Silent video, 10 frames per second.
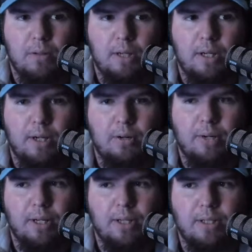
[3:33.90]
You know,
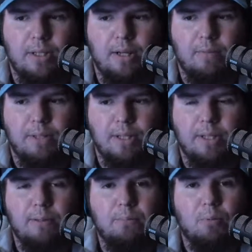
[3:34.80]
it was a
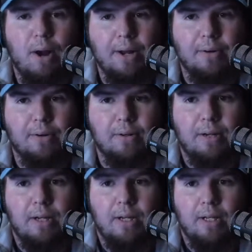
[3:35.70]
little brighter.
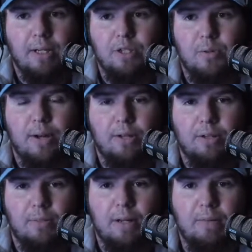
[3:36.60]
This trailer,
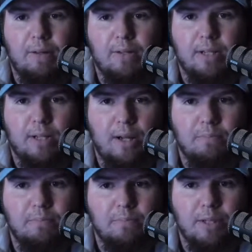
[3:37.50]
to me, feels a
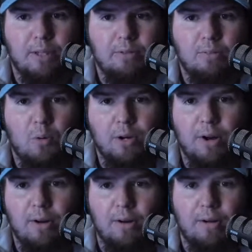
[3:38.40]
lot, more
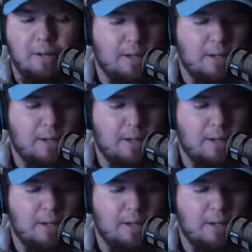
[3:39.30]
dark.